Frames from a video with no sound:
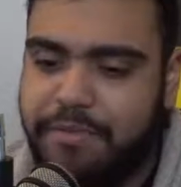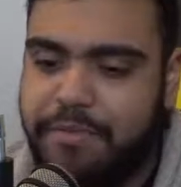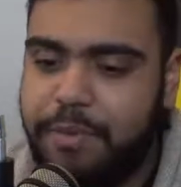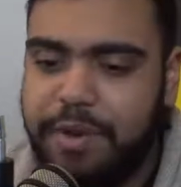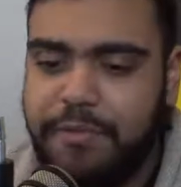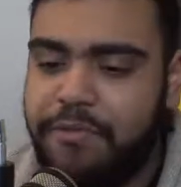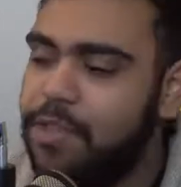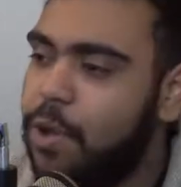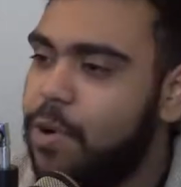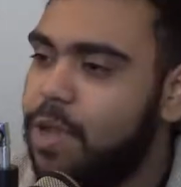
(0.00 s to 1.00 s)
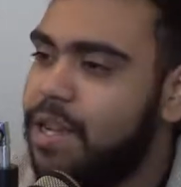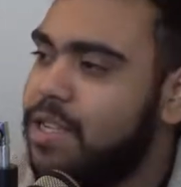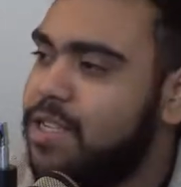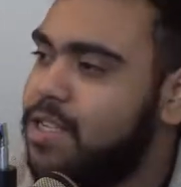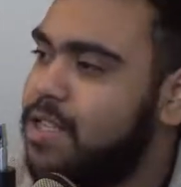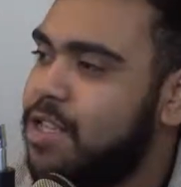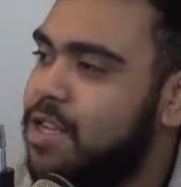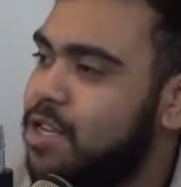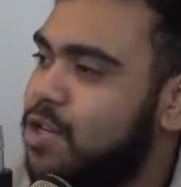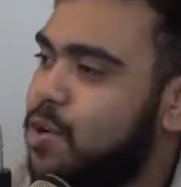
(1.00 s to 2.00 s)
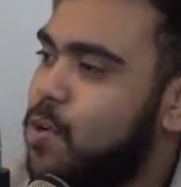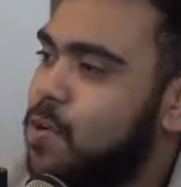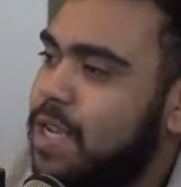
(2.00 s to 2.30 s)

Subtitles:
real floatiness to the controls.